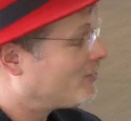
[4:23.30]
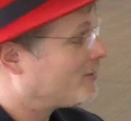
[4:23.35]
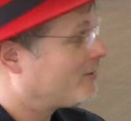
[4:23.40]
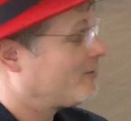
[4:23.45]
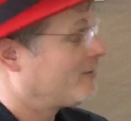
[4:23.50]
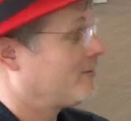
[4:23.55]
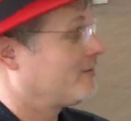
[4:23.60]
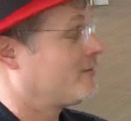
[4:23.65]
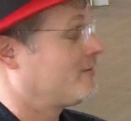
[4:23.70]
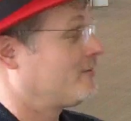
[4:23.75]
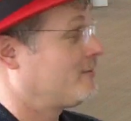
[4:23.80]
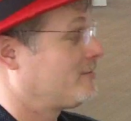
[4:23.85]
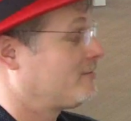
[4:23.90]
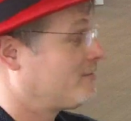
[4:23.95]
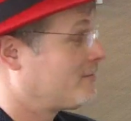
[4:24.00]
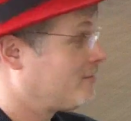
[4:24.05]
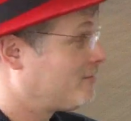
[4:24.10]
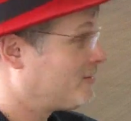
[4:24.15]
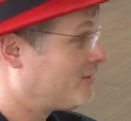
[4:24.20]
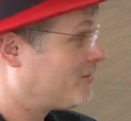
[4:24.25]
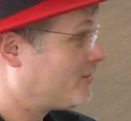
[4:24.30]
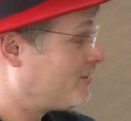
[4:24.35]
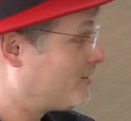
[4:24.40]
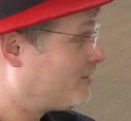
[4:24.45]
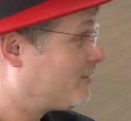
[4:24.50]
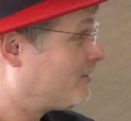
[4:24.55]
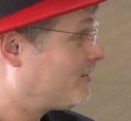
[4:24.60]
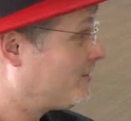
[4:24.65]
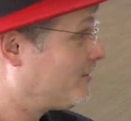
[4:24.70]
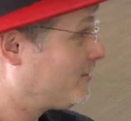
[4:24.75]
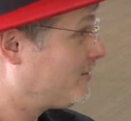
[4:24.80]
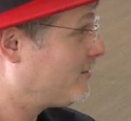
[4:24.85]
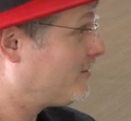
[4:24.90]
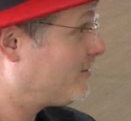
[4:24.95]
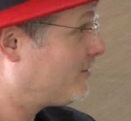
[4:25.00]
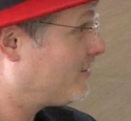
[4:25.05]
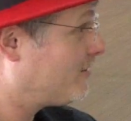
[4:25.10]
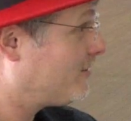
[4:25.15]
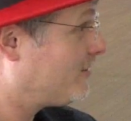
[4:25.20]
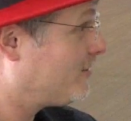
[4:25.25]

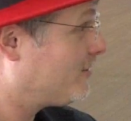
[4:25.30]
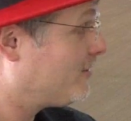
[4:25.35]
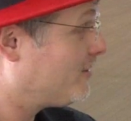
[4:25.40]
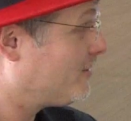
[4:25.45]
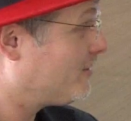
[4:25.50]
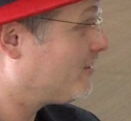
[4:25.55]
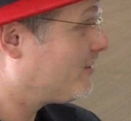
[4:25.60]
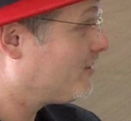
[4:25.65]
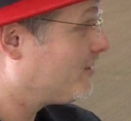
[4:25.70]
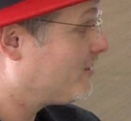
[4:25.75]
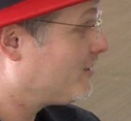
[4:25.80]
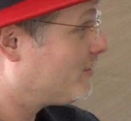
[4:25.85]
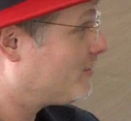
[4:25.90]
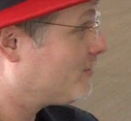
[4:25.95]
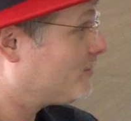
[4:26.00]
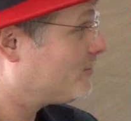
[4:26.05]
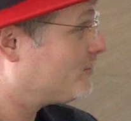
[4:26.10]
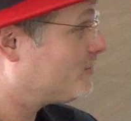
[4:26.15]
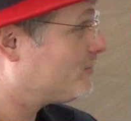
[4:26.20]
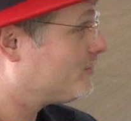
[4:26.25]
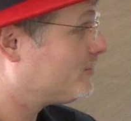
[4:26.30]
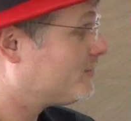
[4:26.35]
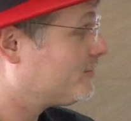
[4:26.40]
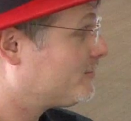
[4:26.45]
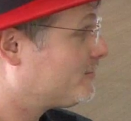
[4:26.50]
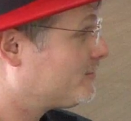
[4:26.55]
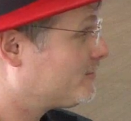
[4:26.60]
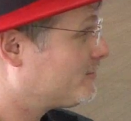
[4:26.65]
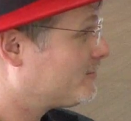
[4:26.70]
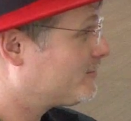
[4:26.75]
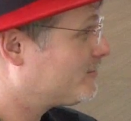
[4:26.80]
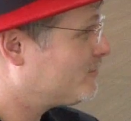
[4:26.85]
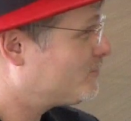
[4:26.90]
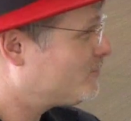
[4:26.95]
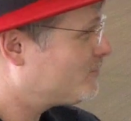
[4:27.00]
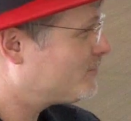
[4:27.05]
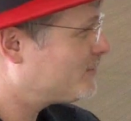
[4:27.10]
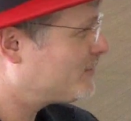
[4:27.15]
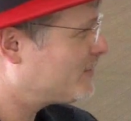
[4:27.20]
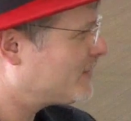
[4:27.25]

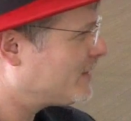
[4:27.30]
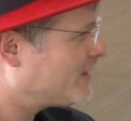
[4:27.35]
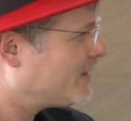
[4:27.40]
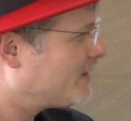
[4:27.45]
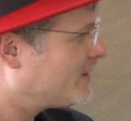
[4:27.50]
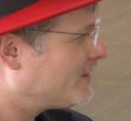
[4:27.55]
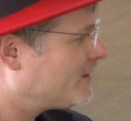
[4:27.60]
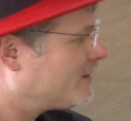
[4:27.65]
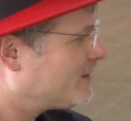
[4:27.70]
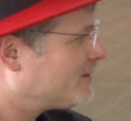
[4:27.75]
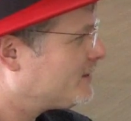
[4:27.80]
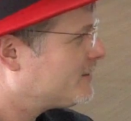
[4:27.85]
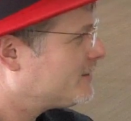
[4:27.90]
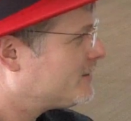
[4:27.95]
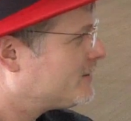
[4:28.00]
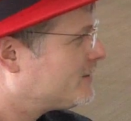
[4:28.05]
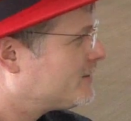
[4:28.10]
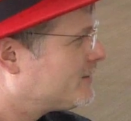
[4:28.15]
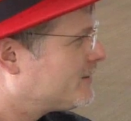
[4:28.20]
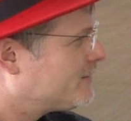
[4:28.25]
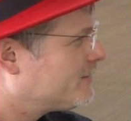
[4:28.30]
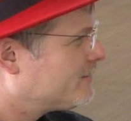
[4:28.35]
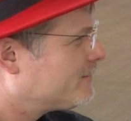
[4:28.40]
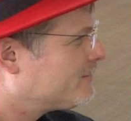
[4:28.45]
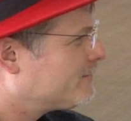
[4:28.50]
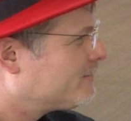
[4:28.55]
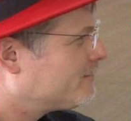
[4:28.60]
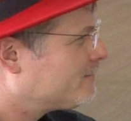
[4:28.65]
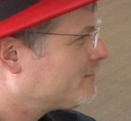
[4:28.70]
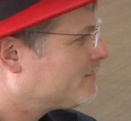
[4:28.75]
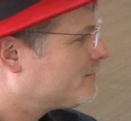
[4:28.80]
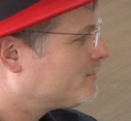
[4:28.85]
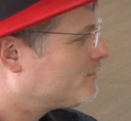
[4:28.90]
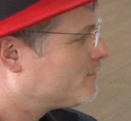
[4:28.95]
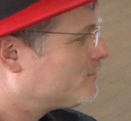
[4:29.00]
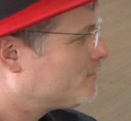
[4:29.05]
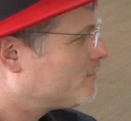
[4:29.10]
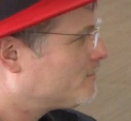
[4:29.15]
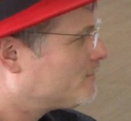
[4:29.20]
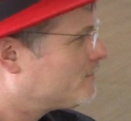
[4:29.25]

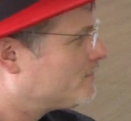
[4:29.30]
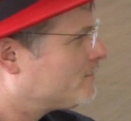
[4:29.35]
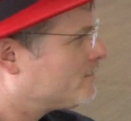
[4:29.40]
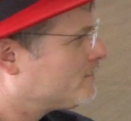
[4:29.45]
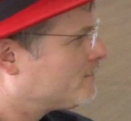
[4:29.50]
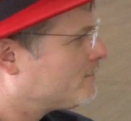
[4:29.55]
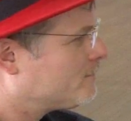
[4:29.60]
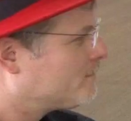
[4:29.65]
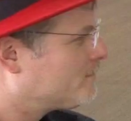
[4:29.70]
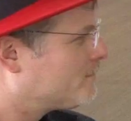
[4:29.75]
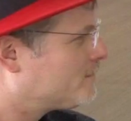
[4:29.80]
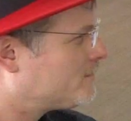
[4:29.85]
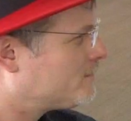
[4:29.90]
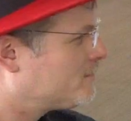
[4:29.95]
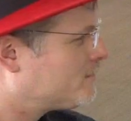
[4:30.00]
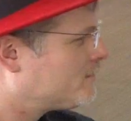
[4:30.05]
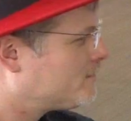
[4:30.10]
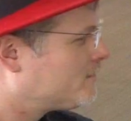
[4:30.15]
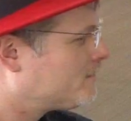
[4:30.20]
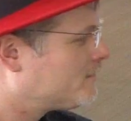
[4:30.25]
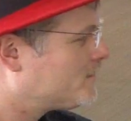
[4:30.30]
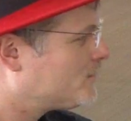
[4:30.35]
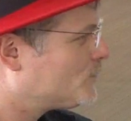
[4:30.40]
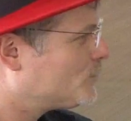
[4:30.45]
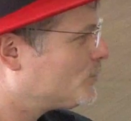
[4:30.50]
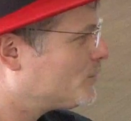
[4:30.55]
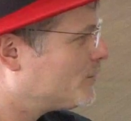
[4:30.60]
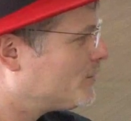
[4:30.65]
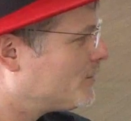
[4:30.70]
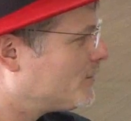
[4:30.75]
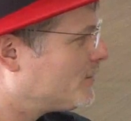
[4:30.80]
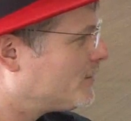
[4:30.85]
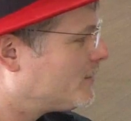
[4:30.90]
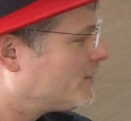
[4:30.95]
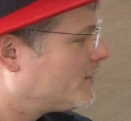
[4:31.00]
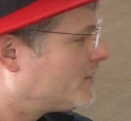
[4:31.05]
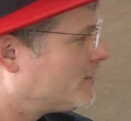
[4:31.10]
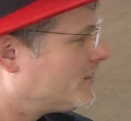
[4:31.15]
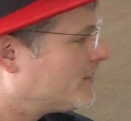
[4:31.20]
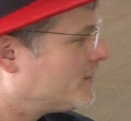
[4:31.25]

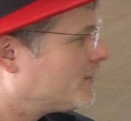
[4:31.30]
[no speech]